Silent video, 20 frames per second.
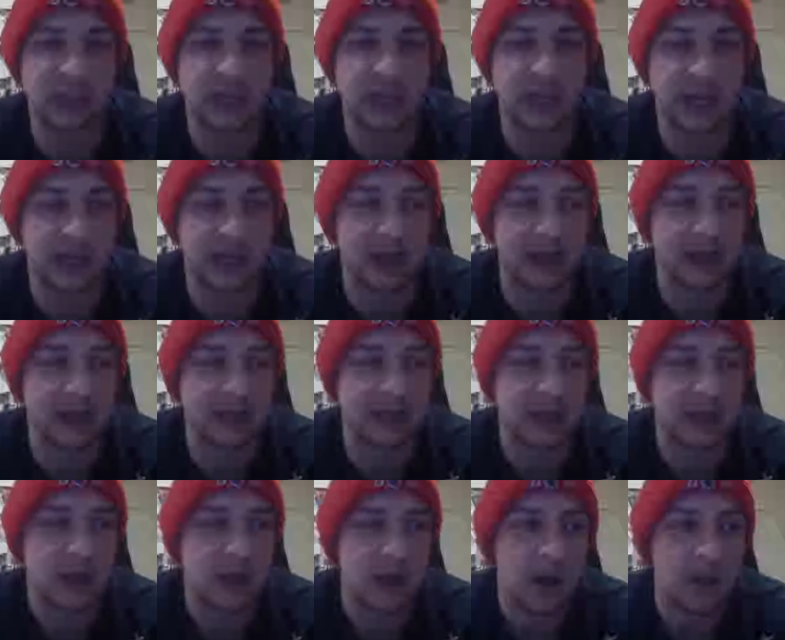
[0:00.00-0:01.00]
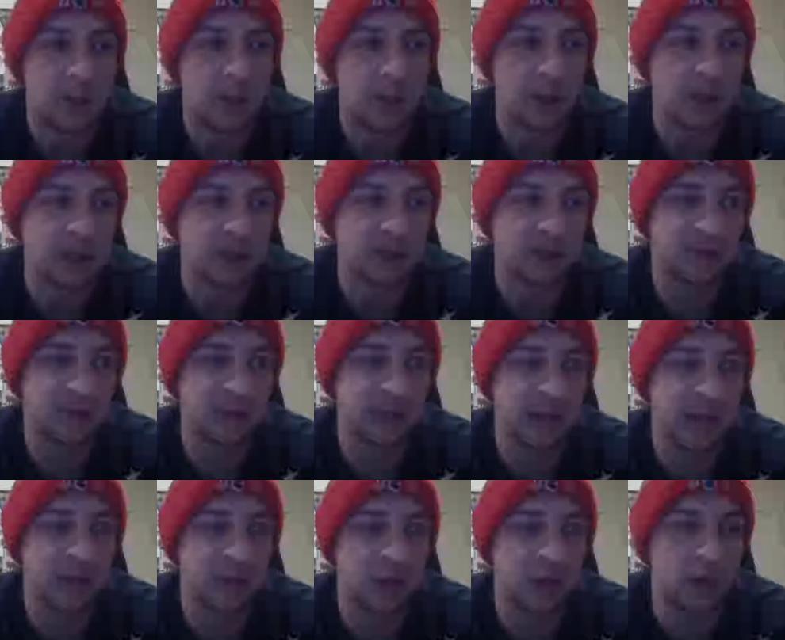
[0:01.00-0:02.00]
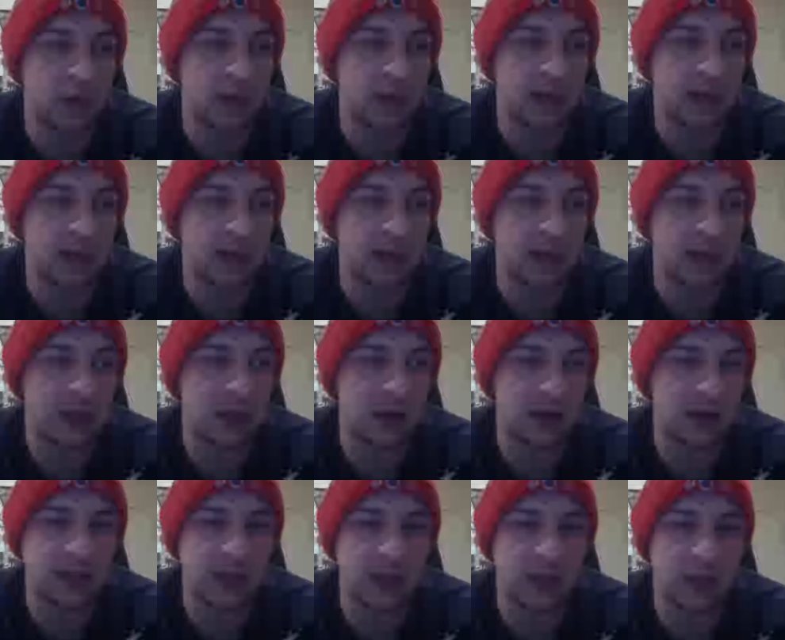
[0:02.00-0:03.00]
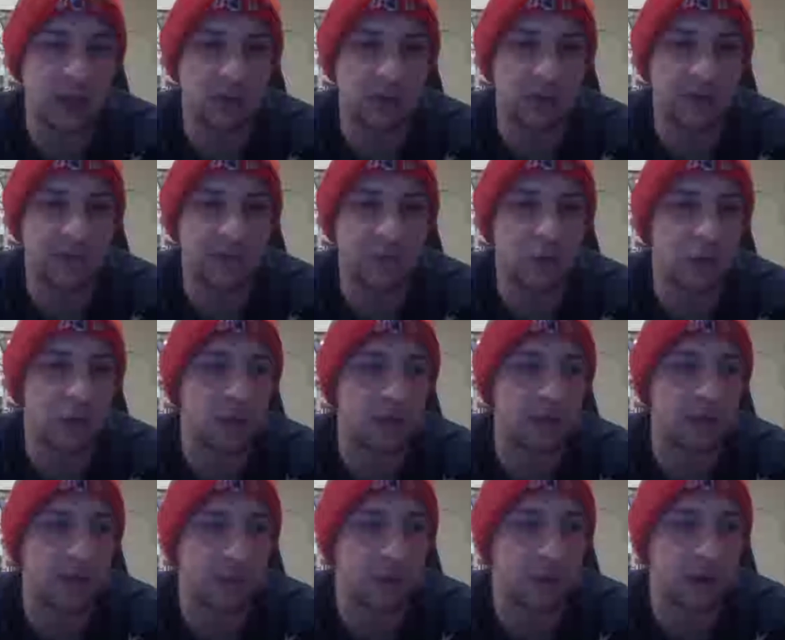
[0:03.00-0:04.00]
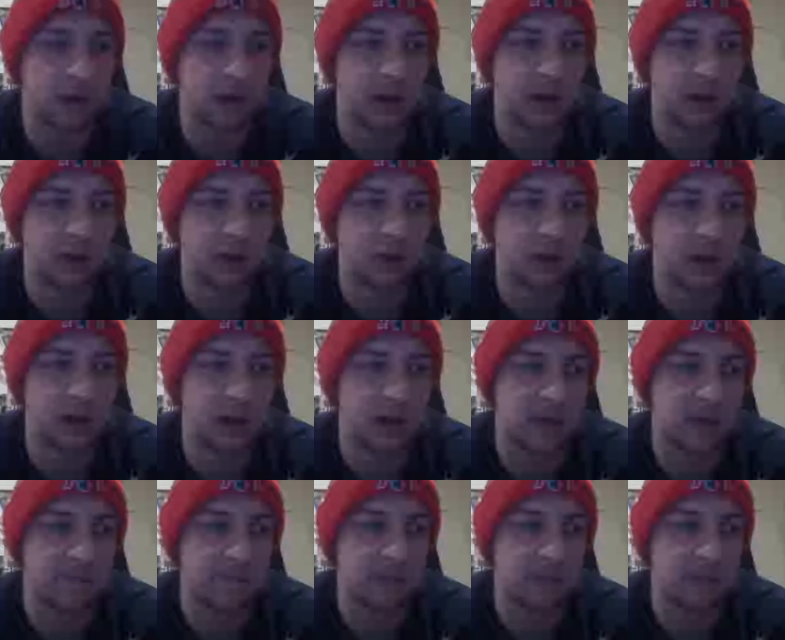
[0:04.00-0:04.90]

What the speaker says: And Boogie's first game alone, I think he knocked down 3 or 4 3-pointers where